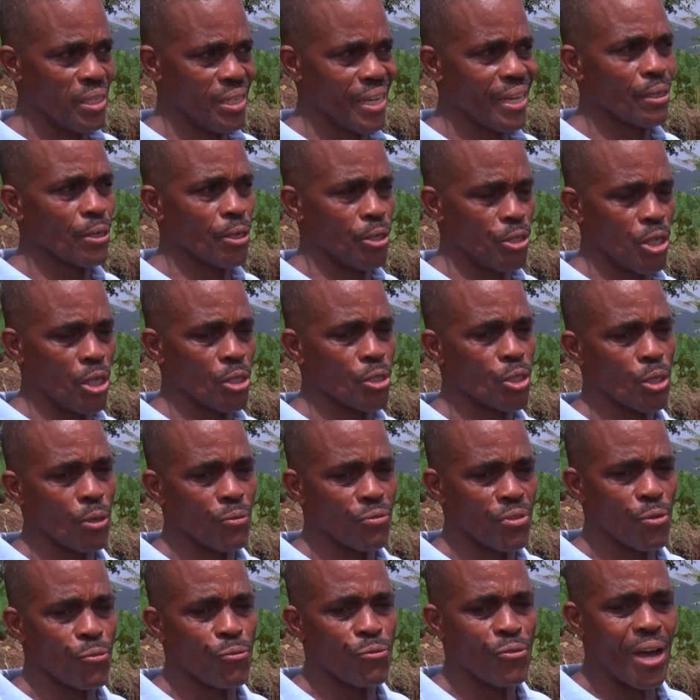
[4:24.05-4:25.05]
negligence
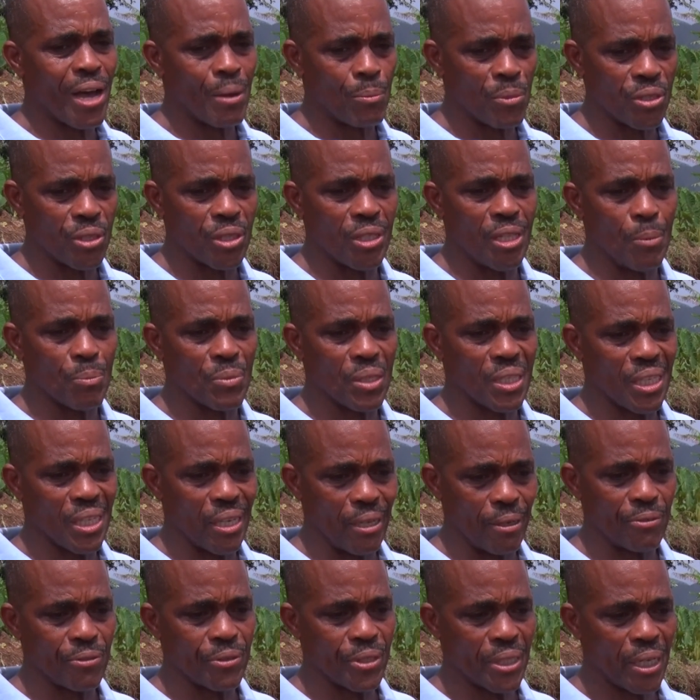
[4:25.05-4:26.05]
of the farmers
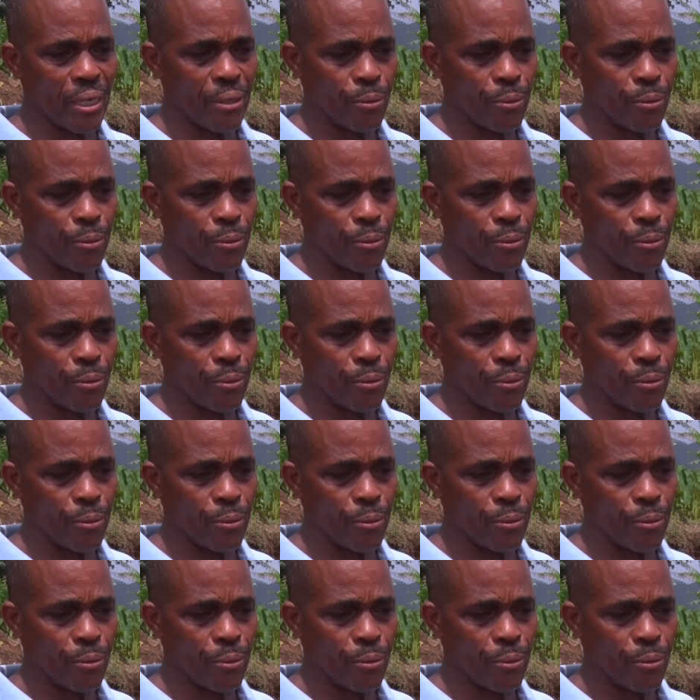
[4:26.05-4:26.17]
themselves.